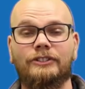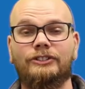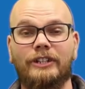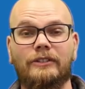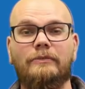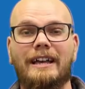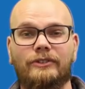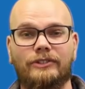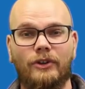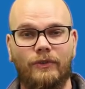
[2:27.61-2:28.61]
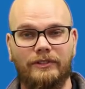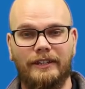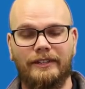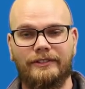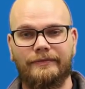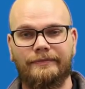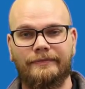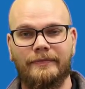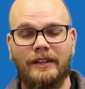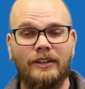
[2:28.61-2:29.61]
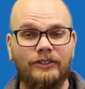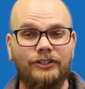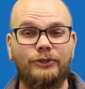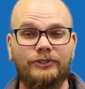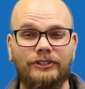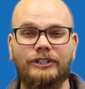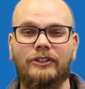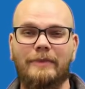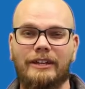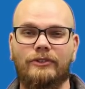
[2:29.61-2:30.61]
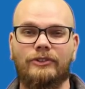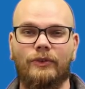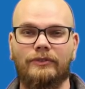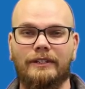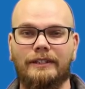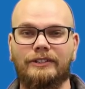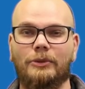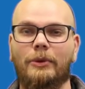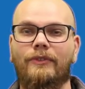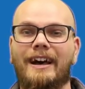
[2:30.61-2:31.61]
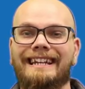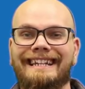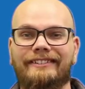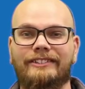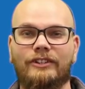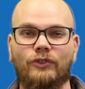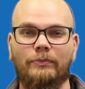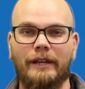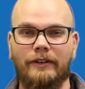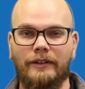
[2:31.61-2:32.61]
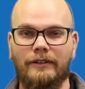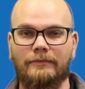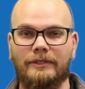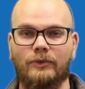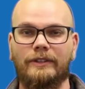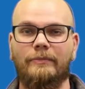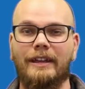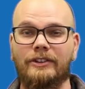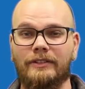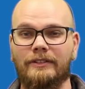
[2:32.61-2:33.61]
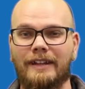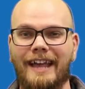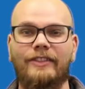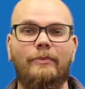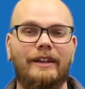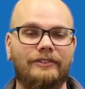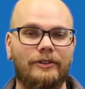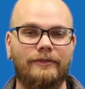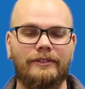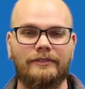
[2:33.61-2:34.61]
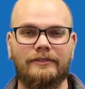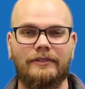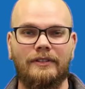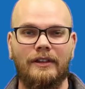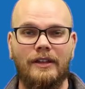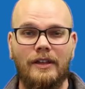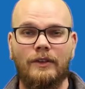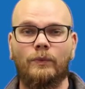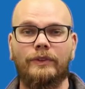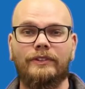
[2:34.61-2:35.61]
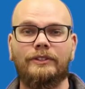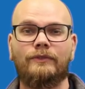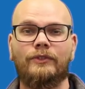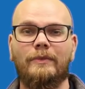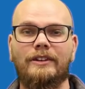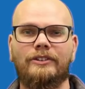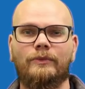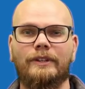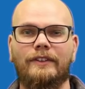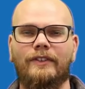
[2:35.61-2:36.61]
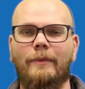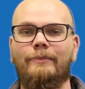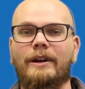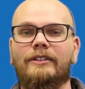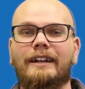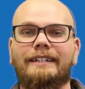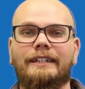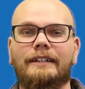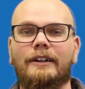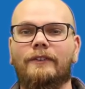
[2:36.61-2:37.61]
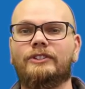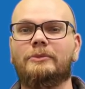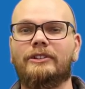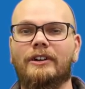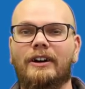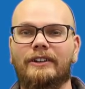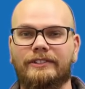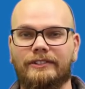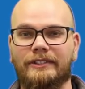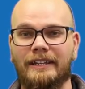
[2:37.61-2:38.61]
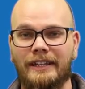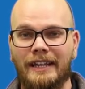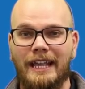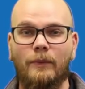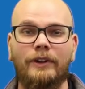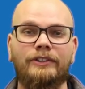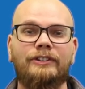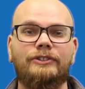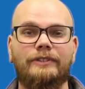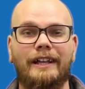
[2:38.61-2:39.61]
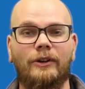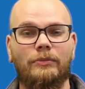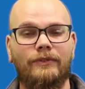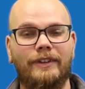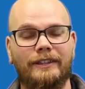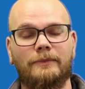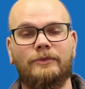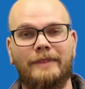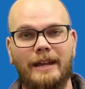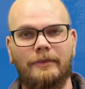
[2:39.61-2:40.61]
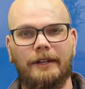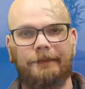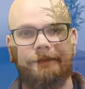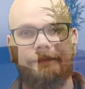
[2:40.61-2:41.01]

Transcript: Gel mattress overlays. Use a gel mattress overlay to provide an essential barrier between the patient and the bed surface. With this information, we have a better idea of some of the causes and what you can do to help prevent them from happening.